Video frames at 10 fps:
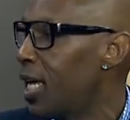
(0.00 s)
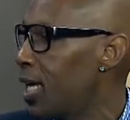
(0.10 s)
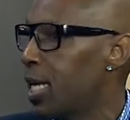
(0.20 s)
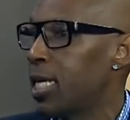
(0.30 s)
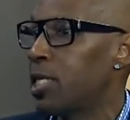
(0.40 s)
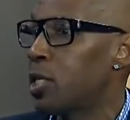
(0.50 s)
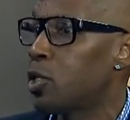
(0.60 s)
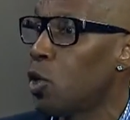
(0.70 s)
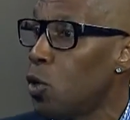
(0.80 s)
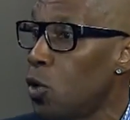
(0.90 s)
And I get to
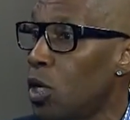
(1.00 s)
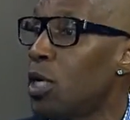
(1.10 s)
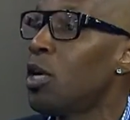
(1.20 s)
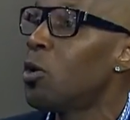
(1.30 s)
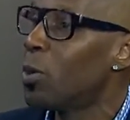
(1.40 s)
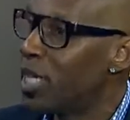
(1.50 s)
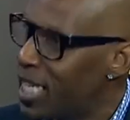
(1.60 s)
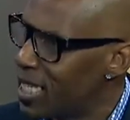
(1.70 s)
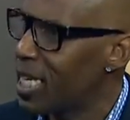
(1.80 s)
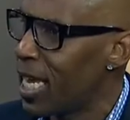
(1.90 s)
tour with
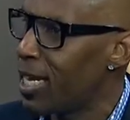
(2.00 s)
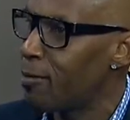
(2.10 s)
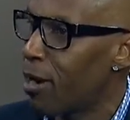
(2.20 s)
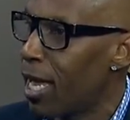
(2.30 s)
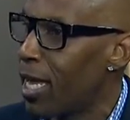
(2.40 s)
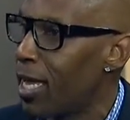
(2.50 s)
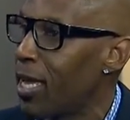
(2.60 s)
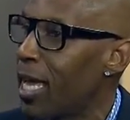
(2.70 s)
this lady right here